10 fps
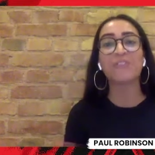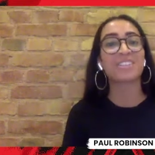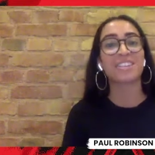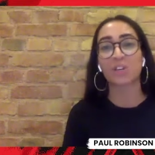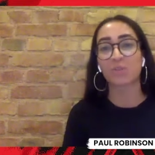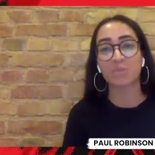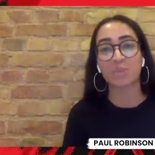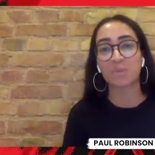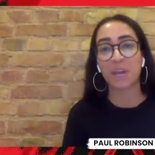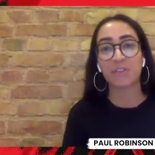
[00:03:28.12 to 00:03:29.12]
Obviously, it's the
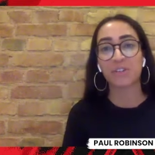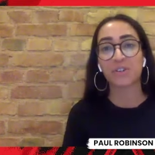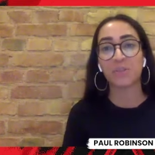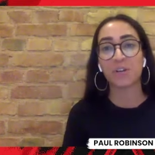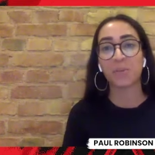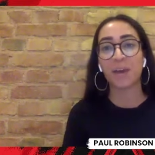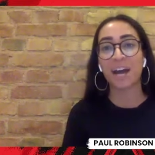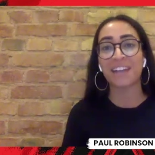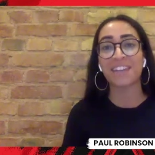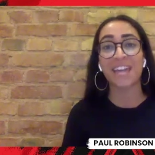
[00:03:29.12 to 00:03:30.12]
Christmas period coming up
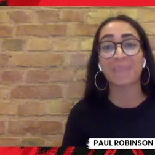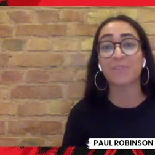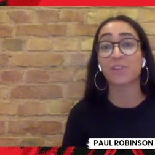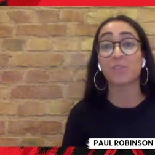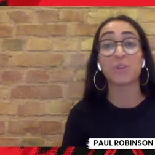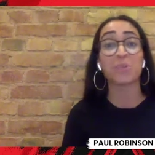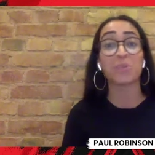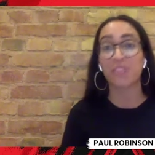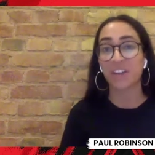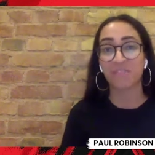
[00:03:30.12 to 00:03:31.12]
and the games are going to be
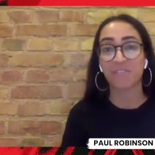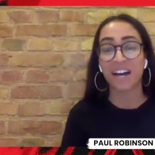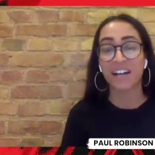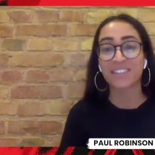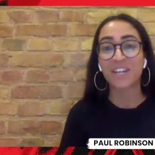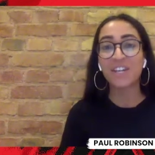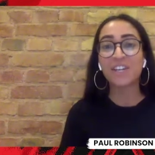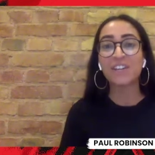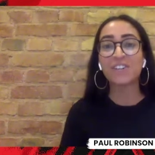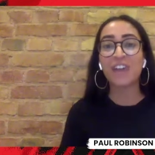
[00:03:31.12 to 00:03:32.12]
coming thick and fast.
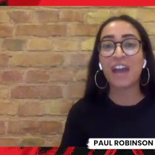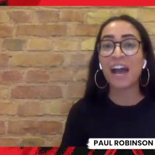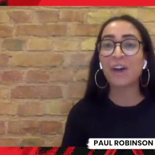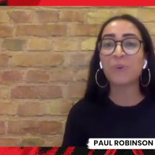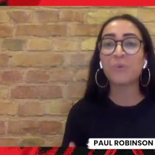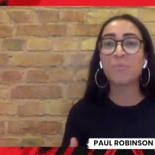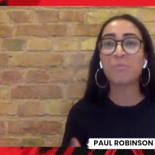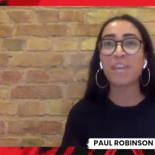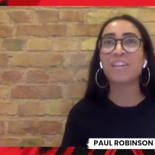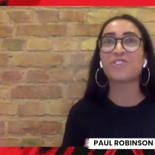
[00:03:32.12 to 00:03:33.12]
How
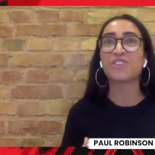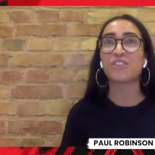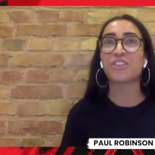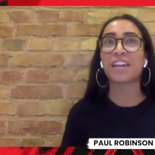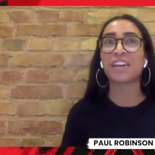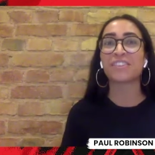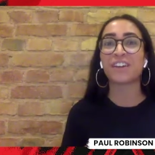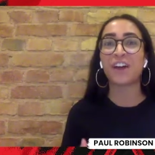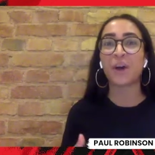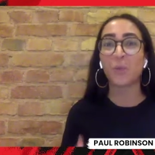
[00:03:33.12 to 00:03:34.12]
big do you think
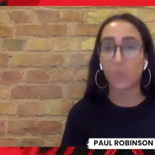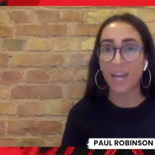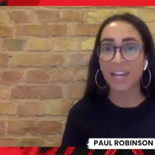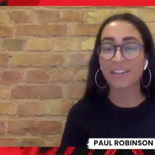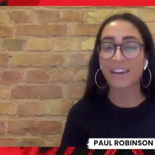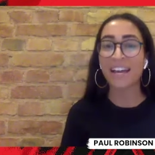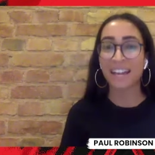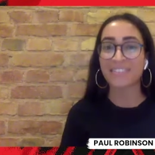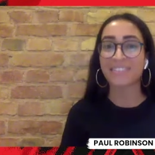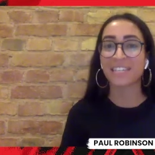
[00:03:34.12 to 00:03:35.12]
that a win
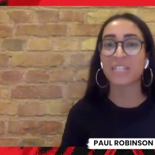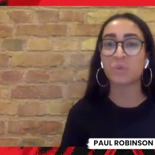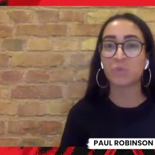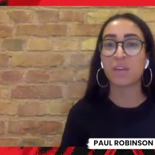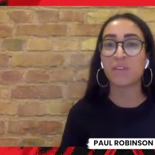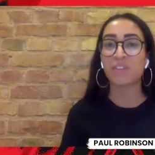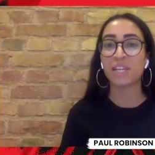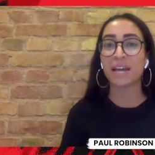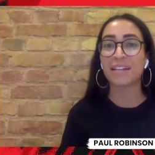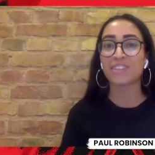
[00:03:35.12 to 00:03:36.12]
against Leeds would be for
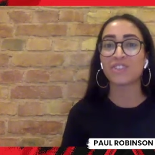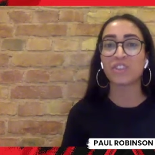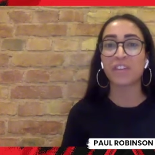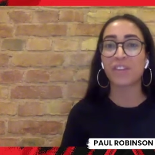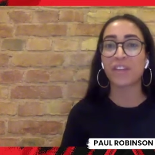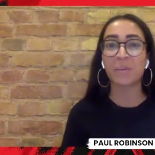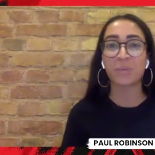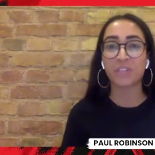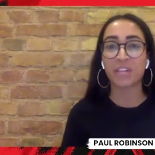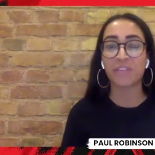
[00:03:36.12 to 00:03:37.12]
United? Do you think that it
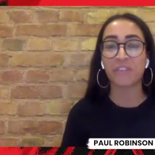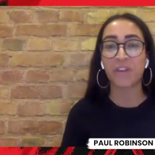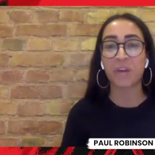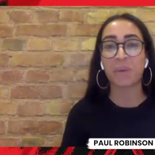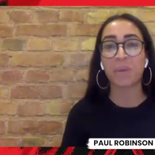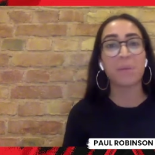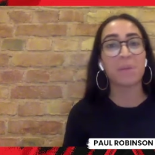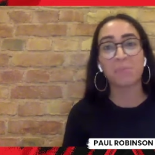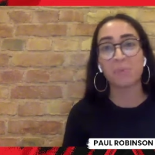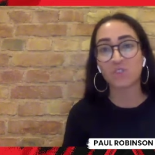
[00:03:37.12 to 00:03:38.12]
would give them
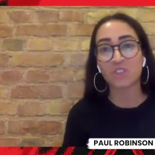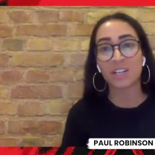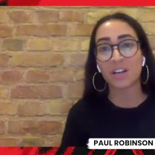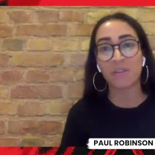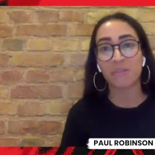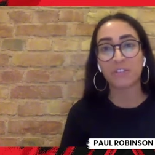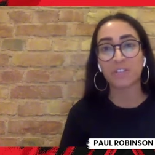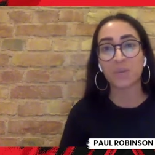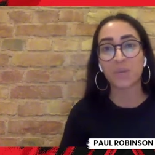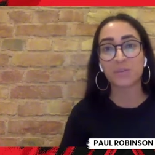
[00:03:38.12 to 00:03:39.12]
maybe a much-needed
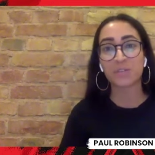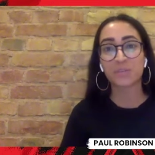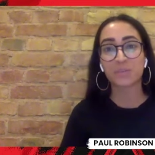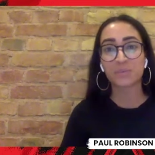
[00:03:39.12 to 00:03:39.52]
confidence boost?